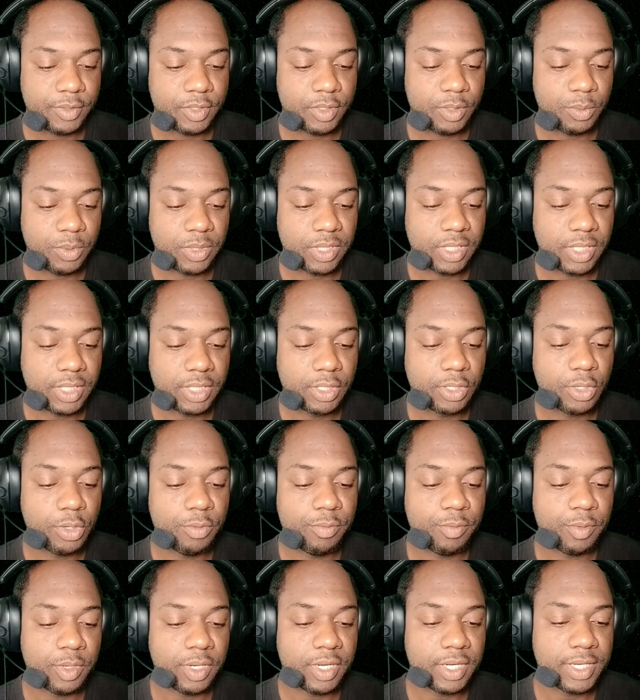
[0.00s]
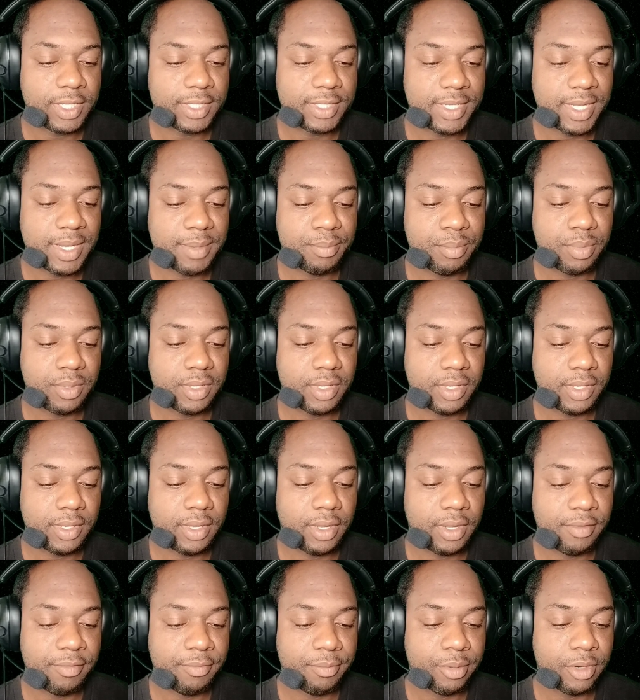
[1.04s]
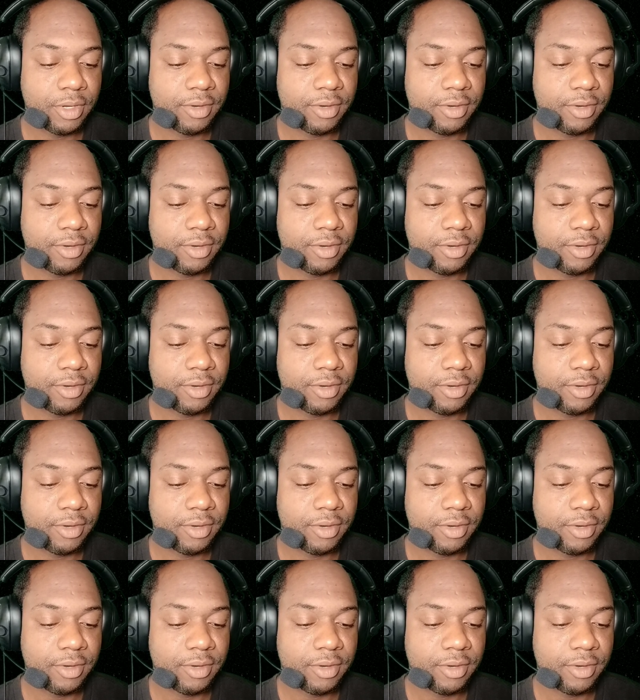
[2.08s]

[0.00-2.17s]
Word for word: So we're going to go for an attempt of